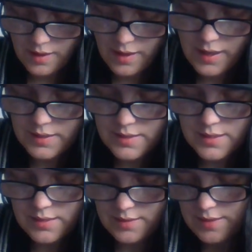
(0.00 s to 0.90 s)

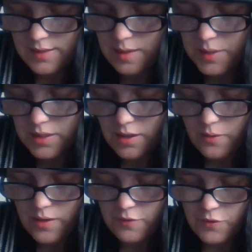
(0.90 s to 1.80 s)
And let me
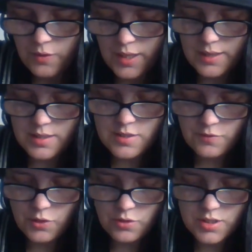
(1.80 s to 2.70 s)
know if you get this
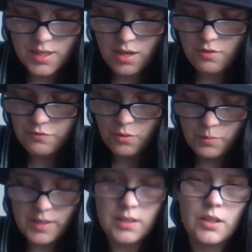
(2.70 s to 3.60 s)
for yourself or
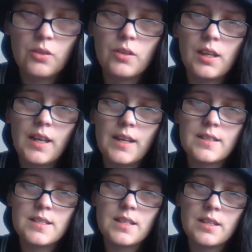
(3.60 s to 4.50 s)
whether you
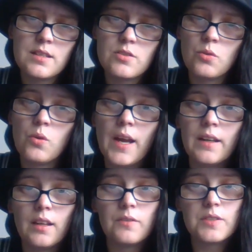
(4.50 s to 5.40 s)
collect stickers or
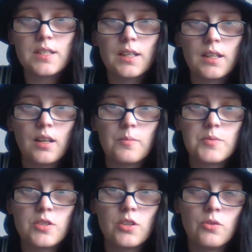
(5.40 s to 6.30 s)
any other sticker
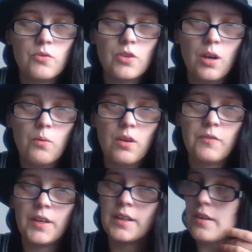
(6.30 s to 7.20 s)
clubs that you know
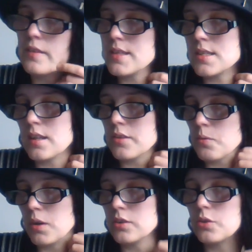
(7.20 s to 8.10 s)
of. I know there's
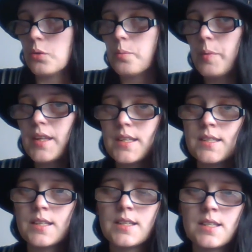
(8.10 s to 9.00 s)
another one called
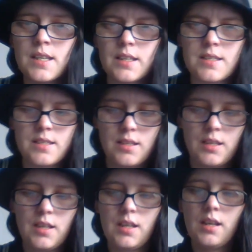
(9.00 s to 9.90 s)
Pixie Sticks,
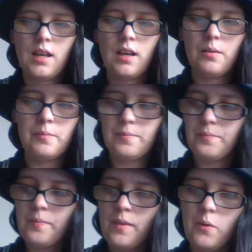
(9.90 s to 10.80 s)

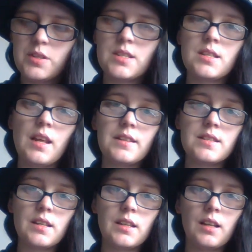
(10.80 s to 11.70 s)
which is another
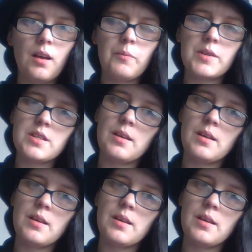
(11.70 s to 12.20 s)
sticker club which